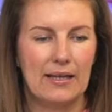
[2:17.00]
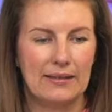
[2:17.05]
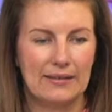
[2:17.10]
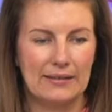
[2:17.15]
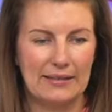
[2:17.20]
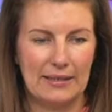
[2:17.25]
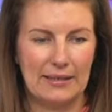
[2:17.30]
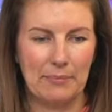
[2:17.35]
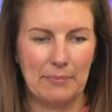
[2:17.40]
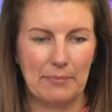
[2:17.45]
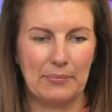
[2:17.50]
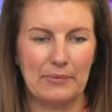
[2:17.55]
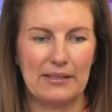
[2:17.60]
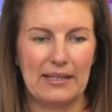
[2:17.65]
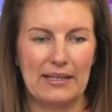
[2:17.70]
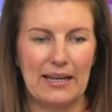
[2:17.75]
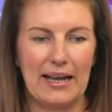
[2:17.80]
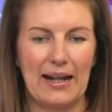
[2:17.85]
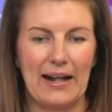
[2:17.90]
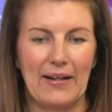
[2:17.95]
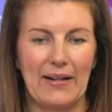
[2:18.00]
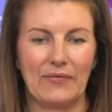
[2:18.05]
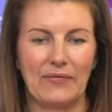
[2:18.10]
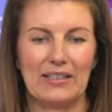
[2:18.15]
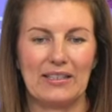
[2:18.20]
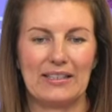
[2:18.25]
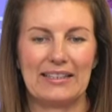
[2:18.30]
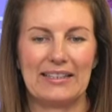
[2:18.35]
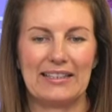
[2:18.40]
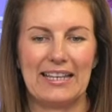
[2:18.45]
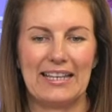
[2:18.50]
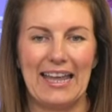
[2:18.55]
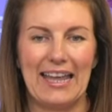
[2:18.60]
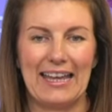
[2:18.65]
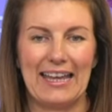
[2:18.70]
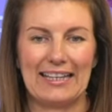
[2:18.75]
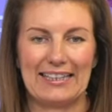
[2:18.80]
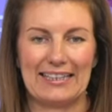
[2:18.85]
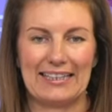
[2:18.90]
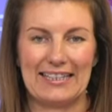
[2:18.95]
tips and
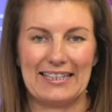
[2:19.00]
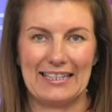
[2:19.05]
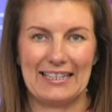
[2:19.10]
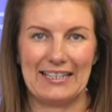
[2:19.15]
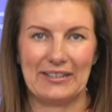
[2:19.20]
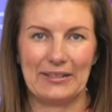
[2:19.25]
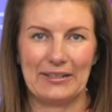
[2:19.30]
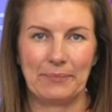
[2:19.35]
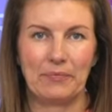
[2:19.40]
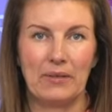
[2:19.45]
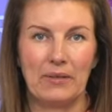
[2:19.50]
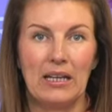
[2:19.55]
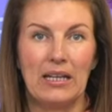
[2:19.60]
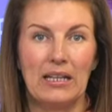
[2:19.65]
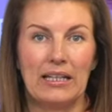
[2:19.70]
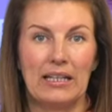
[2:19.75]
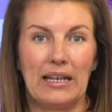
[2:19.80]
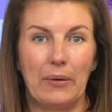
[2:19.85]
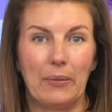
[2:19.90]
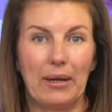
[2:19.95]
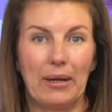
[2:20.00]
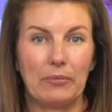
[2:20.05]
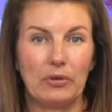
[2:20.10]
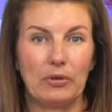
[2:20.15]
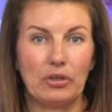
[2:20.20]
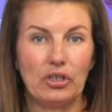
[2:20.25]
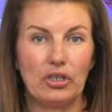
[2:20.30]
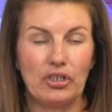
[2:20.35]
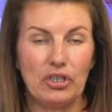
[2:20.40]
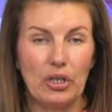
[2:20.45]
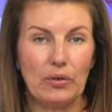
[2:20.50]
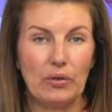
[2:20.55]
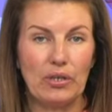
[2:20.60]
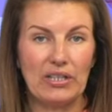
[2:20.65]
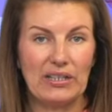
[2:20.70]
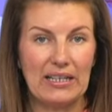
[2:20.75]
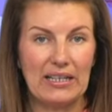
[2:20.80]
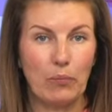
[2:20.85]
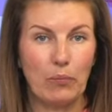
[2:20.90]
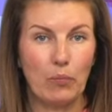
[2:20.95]
techniques. Now I'm going to show you
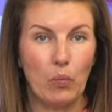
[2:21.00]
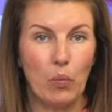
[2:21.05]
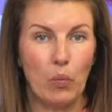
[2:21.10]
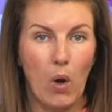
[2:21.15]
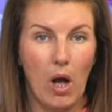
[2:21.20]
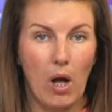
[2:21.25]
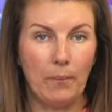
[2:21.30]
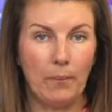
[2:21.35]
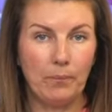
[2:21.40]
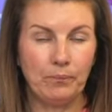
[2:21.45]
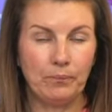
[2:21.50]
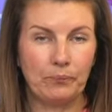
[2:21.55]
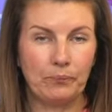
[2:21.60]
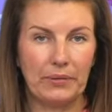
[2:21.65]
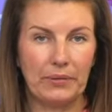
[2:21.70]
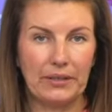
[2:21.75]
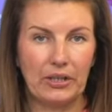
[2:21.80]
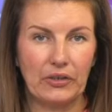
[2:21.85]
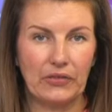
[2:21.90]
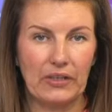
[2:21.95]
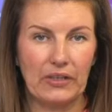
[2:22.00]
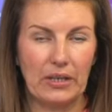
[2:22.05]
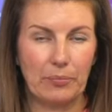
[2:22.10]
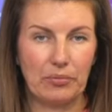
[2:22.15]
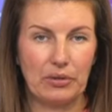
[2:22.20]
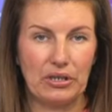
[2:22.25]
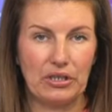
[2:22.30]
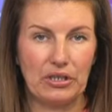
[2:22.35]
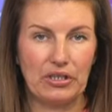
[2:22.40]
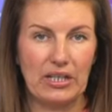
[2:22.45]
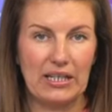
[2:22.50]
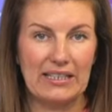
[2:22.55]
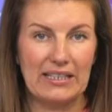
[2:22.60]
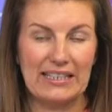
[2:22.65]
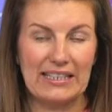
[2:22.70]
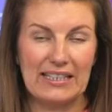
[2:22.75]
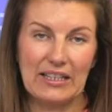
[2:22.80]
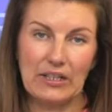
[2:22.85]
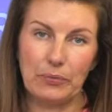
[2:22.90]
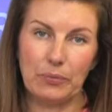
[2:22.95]
stamp 1 because I appreciate
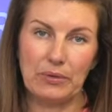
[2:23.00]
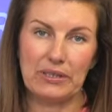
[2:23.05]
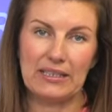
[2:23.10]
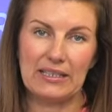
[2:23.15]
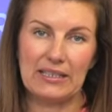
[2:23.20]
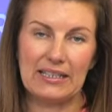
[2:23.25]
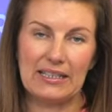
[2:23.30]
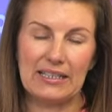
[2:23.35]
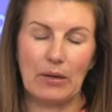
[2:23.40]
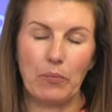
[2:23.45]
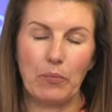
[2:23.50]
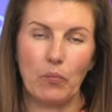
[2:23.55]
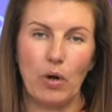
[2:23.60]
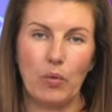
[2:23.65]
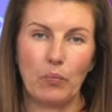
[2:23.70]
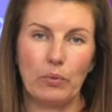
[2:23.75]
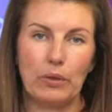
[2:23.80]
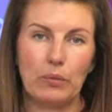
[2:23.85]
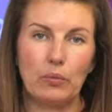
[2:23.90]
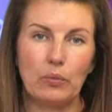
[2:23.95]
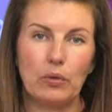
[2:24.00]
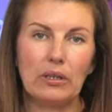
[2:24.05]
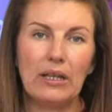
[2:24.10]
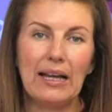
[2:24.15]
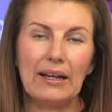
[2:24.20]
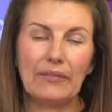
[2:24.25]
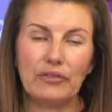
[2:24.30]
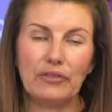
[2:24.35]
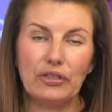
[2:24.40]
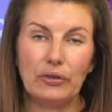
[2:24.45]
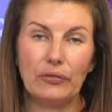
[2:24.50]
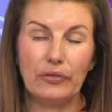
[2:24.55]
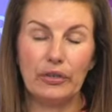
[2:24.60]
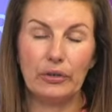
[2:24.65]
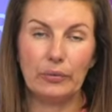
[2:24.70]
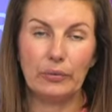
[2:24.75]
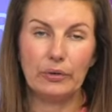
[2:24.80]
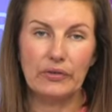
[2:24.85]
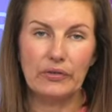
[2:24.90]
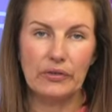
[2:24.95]
since we did stamp 1 we will have new
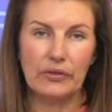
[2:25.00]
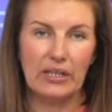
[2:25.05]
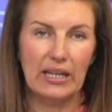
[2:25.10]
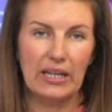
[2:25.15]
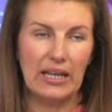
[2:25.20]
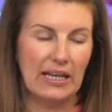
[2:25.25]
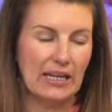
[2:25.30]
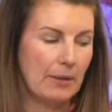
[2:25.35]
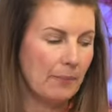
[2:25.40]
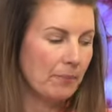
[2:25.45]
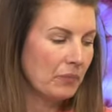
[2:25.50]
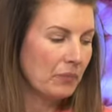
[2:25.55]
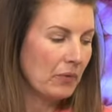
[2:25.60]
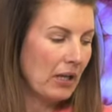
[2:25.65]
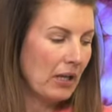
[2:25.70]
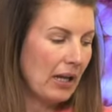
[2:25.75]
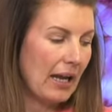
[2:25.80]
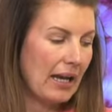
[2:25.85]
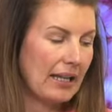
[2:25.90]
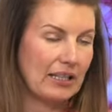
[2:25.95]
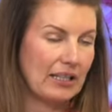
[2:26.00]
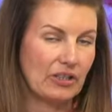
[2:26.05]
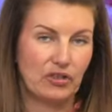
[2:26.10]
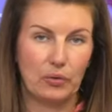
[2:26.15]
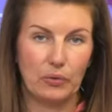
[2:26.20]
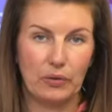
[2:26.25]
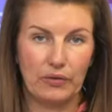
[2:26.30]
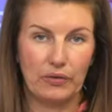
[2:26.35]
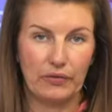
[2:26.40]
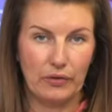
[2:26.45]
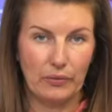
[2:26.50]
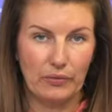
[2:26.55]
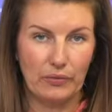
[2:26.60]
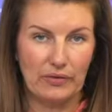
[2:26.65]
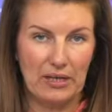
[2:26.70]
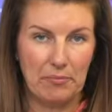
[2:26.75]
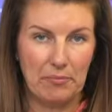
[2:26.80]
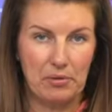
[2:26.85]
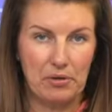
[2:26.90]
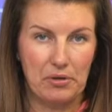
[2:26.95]
viewers, okay? And I'll show you a few
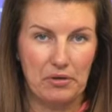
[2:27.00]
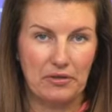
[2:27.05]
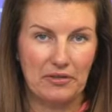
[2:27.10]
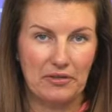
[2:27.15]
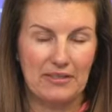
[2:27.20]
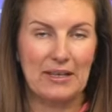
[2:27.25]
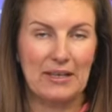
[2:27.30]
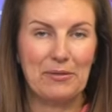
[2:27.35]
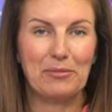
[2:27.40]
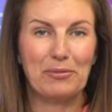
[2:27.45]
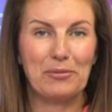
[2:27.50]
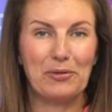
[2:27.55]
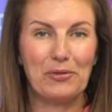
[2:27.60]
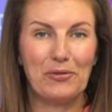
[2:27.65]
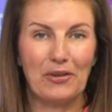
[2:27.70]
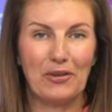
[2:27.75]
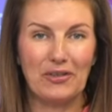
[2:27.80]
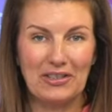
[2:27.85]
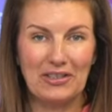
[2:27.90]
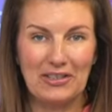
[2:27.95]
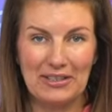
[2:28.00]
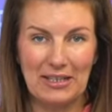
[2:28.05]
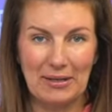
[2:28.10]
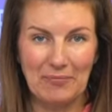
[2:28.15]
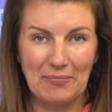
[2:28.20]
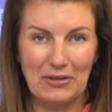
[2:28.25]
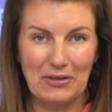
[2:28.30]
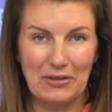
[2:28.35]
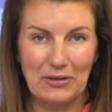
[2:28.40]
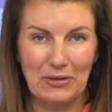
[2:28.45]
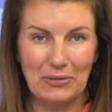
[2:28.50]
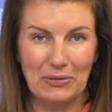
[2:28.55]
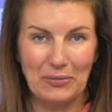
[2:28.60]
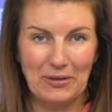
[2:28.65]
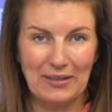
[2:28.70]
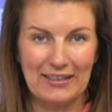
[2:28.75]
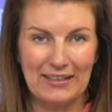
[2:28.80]
samples, then we'll move on to stamp 2